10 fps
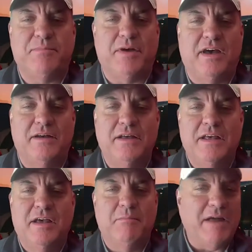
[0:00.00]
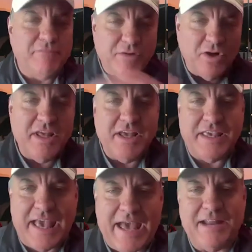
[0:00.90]
Montverde
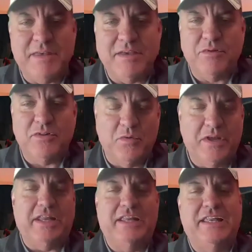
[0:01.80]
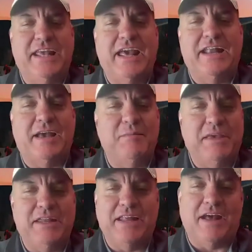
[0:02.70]
Academy with a win in Indiana. I
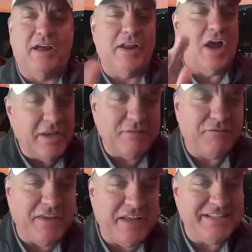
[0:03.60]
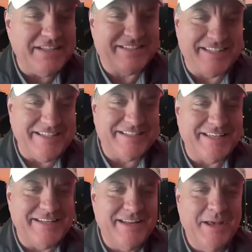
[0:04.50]
mean, an undefeated
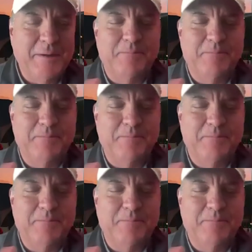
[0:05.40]
season.